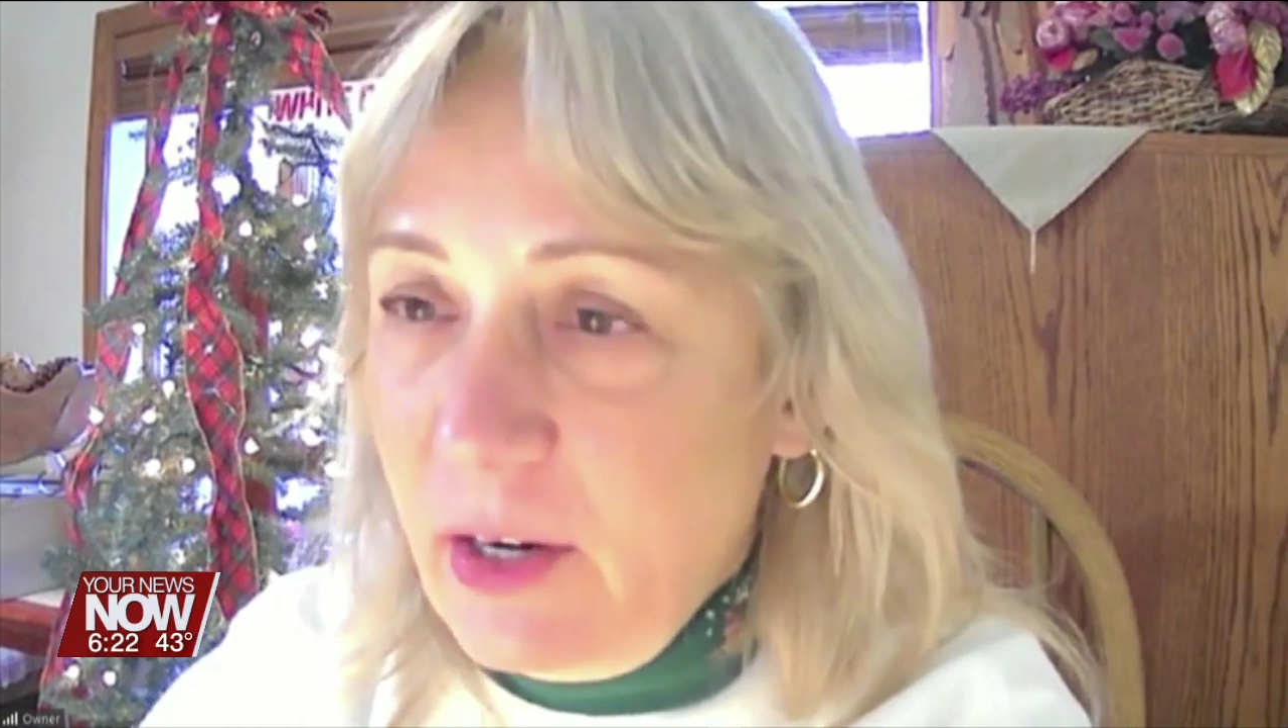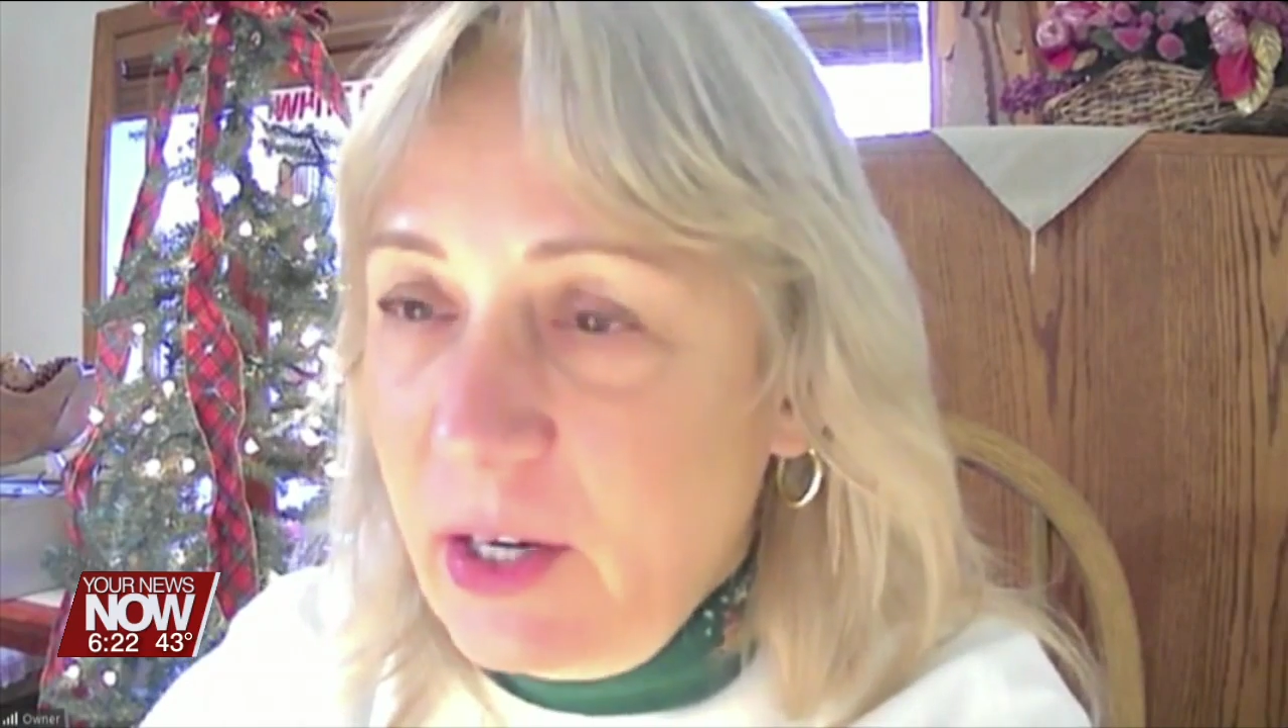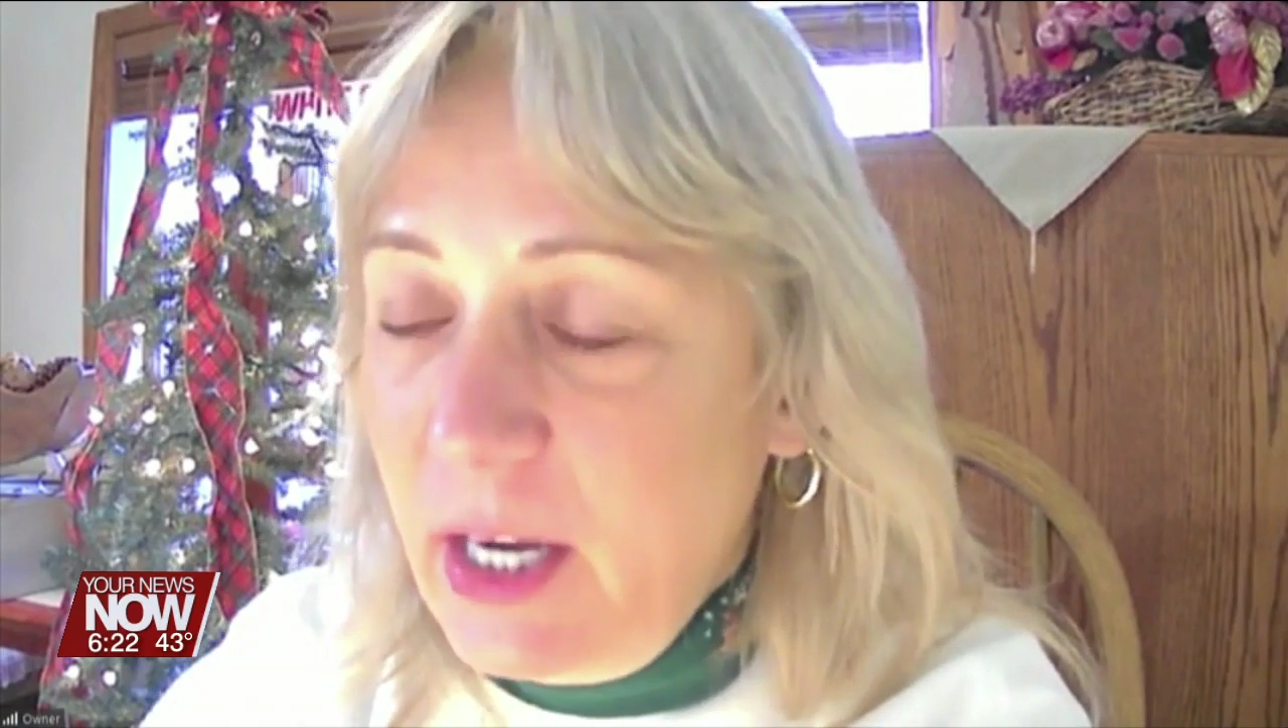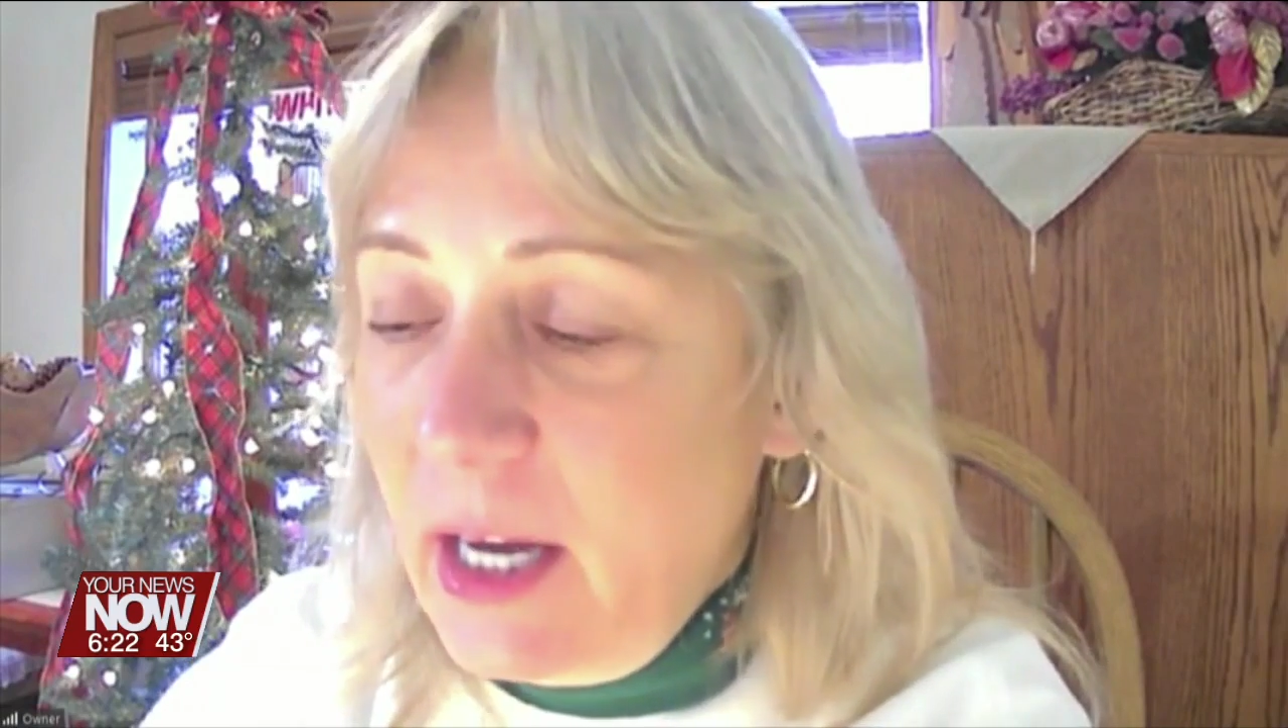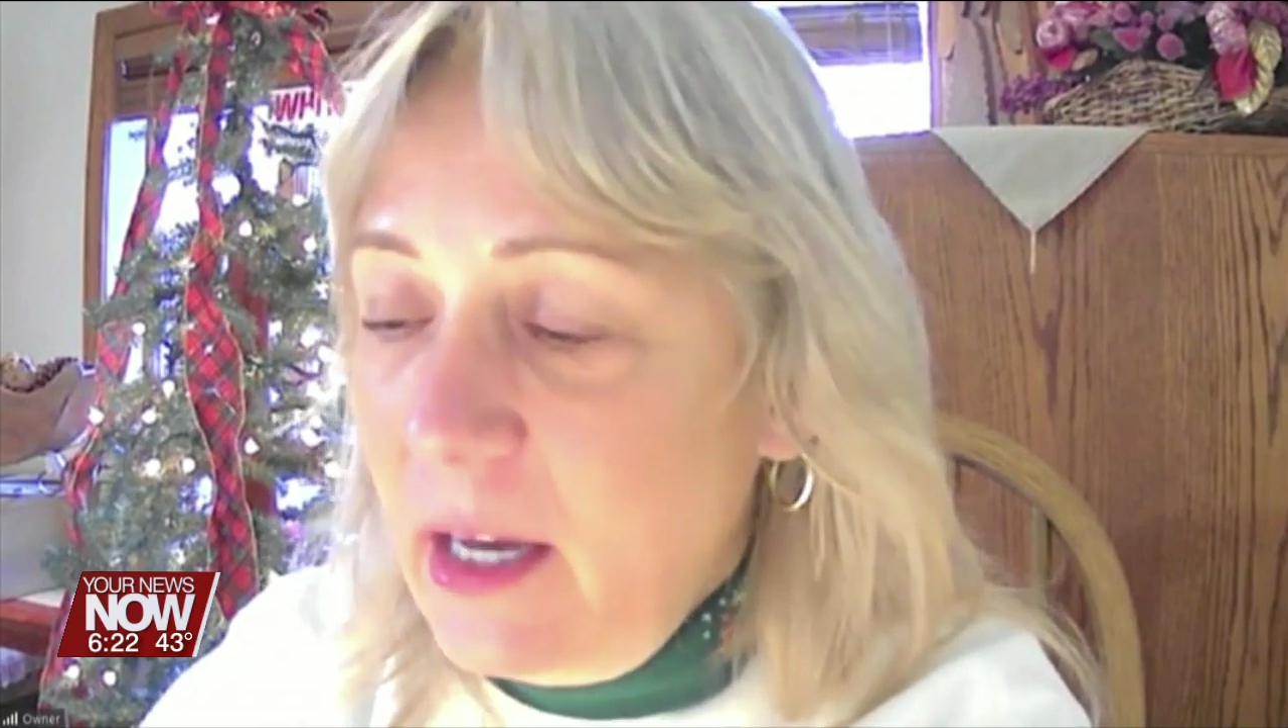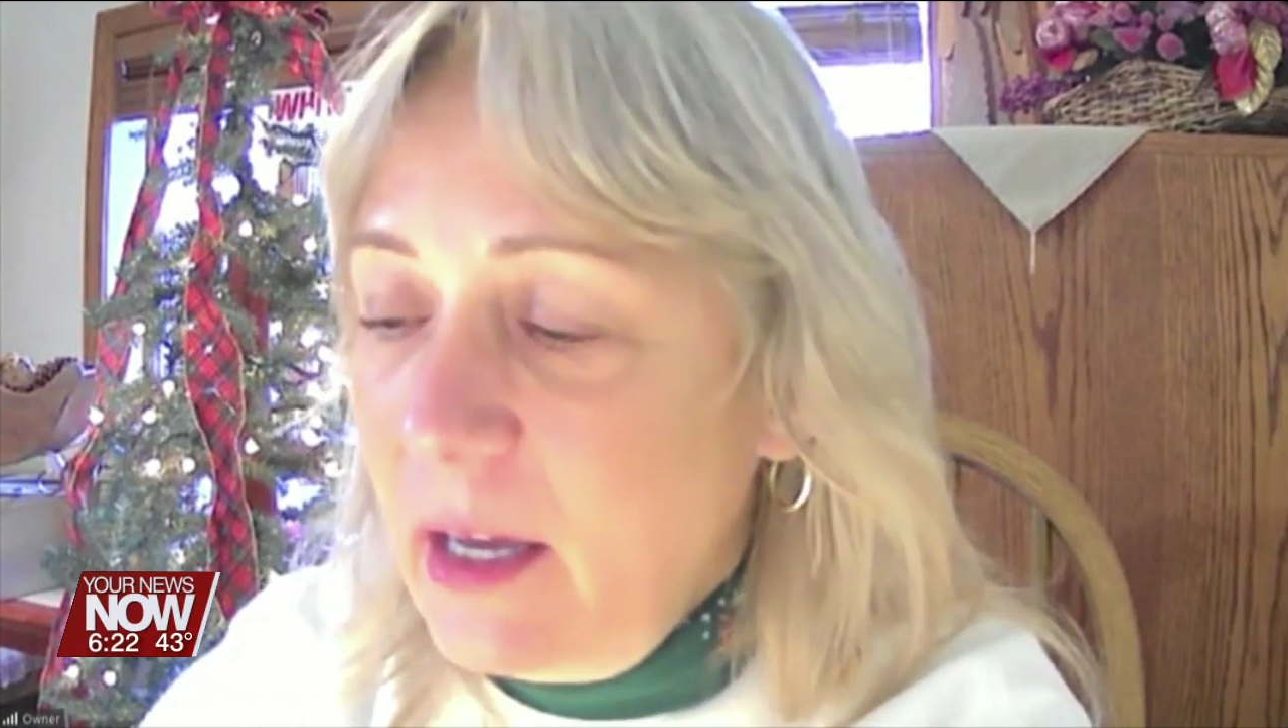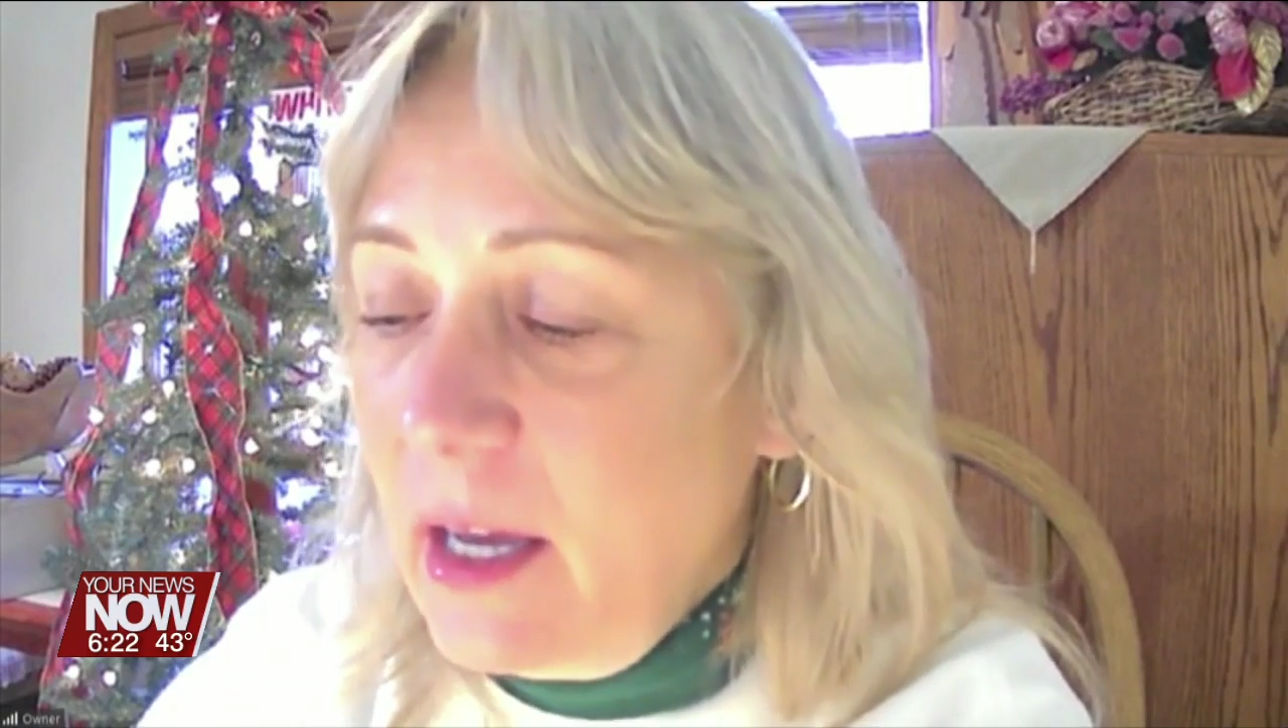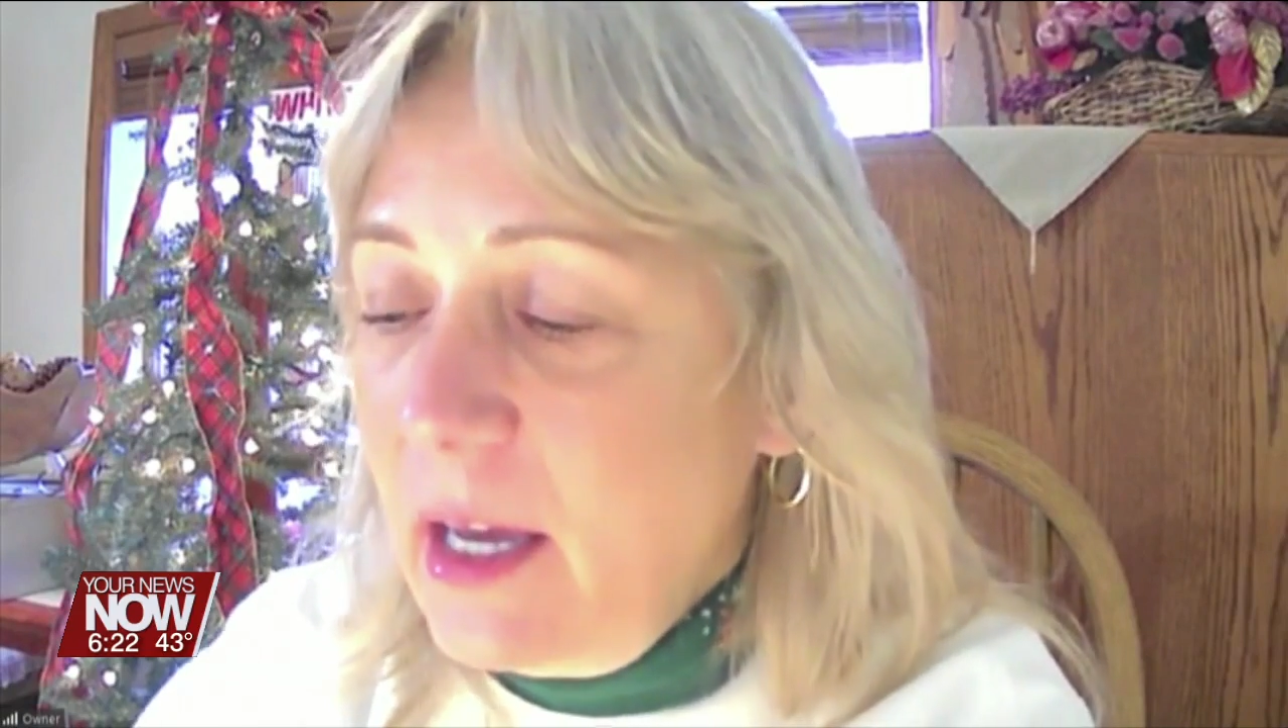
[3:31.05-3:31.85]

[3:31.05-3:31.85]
area